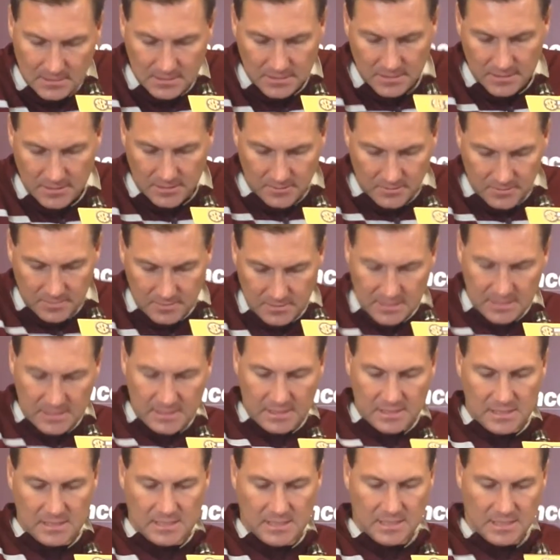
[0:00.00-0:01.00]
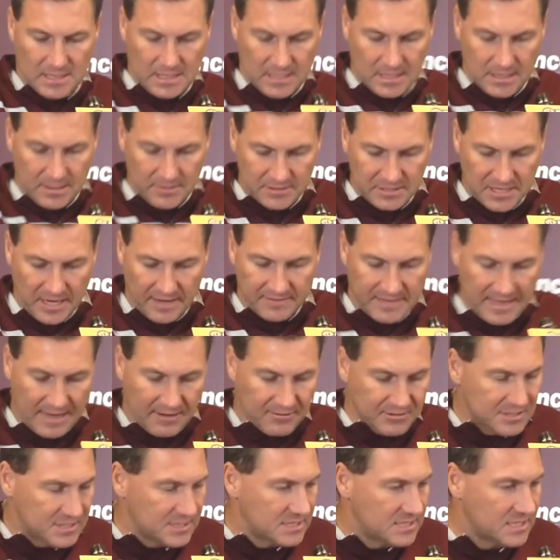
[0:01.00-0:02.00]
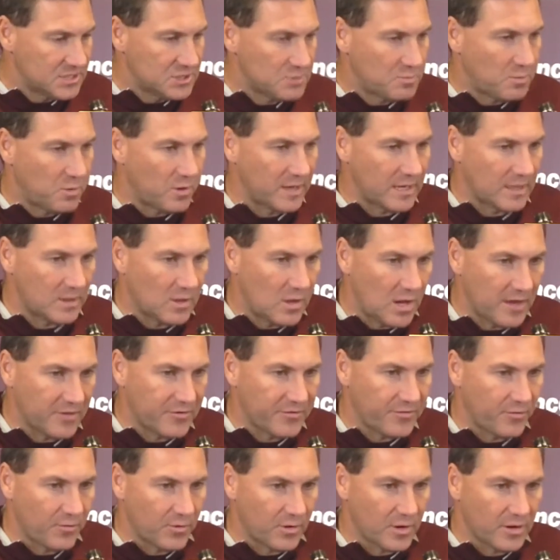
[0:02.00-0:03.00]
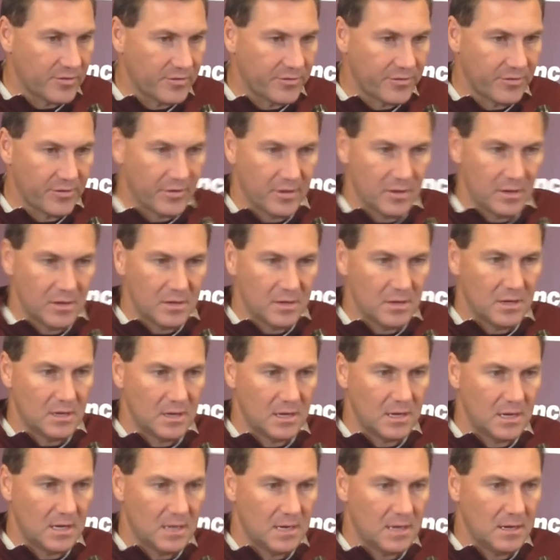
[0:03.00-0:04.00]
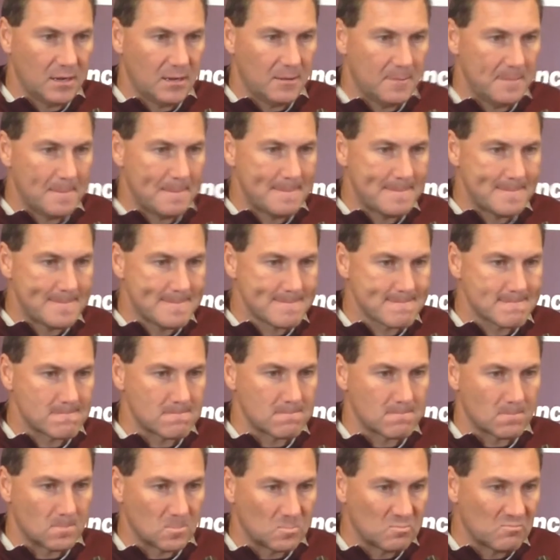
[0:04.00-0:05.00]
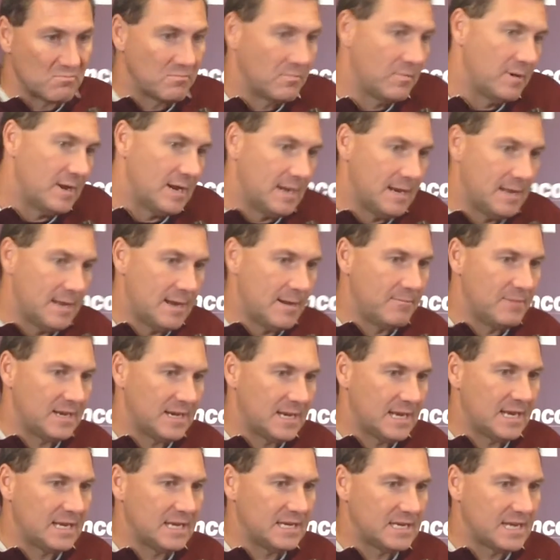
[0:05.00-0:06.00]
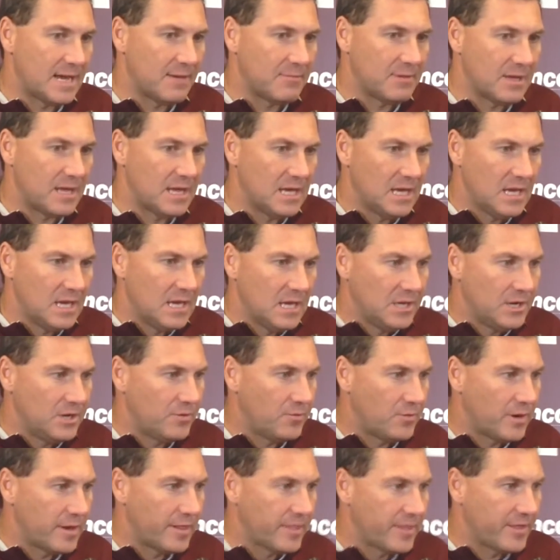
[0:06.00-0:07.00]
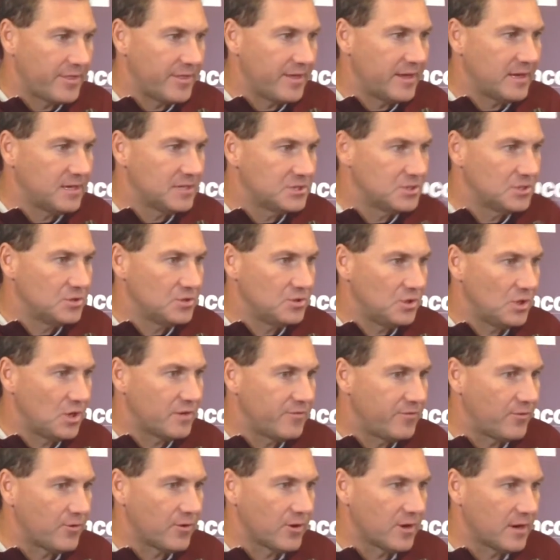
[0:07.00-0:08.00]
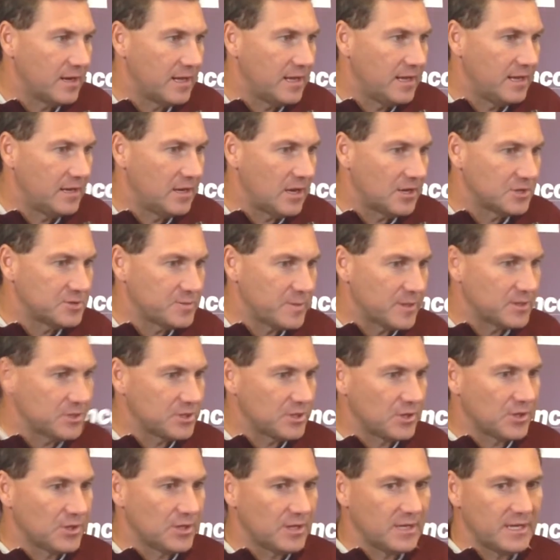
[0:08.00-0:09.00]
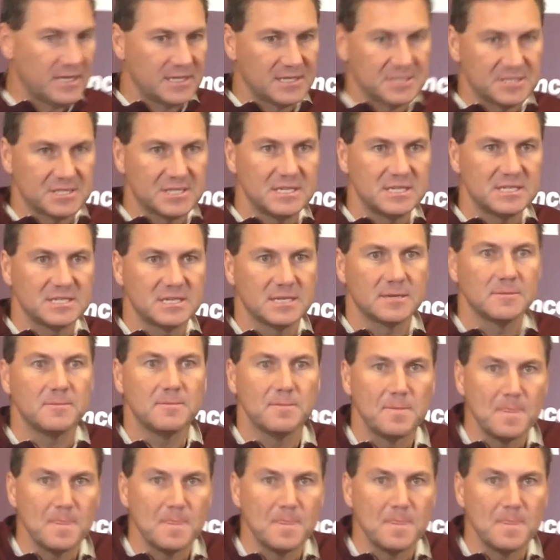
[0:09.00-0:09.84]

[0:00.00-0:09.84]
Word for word: you know, and uh, it was uh, that was a disappointing loss for us. Um, but I mean, anytime that you know, one of the things you look for, in, especially early in a season,